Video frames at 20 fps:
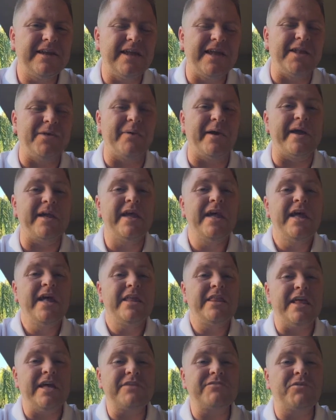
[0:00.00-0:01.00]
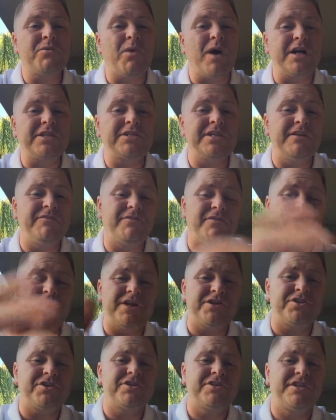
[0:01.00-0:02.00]
Anyway, thanks for watching. If you're
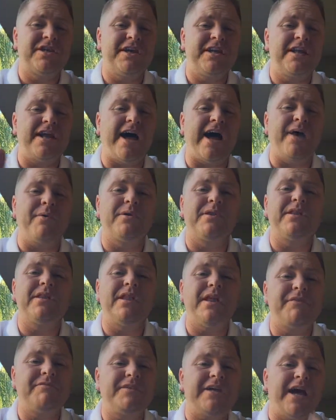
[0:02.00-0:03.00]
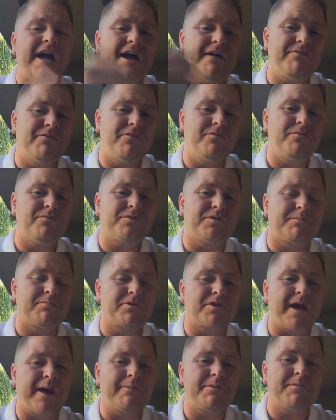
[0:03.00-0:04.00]
interested, I would love to have you
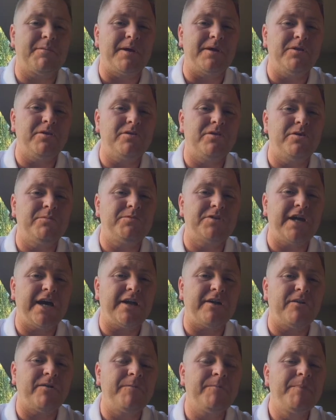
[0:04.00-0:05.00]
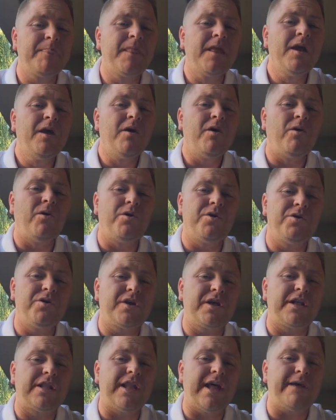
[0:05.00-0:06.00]
subscribe to my YouTube channel, or you
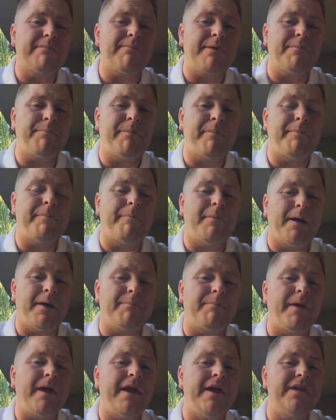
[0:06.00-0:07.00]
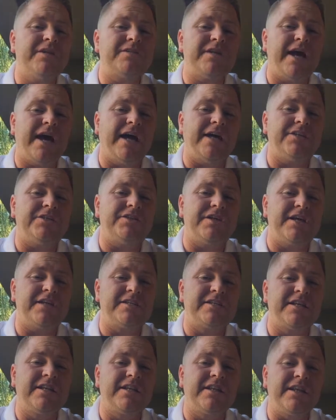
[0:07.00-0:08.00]
can like my page at
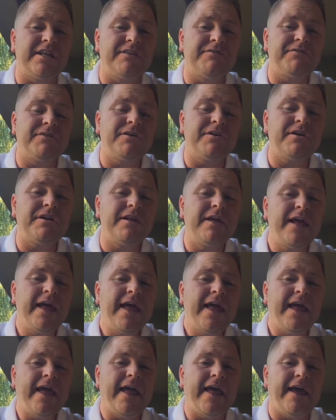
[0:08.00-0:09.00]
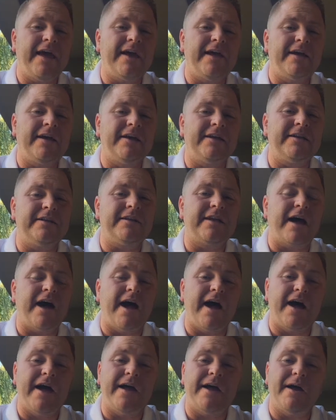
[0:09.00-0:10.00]
Jason Linford, and
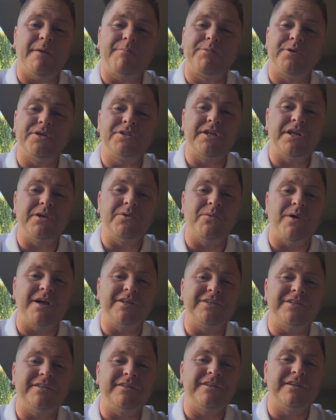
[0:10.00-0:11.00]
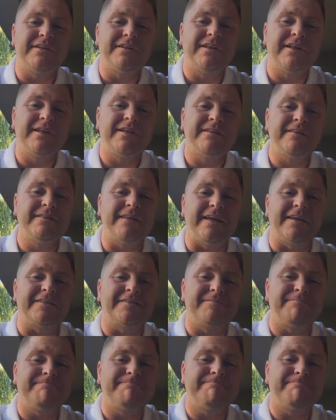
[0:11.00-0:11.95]
I appreciate you watching. Thanks.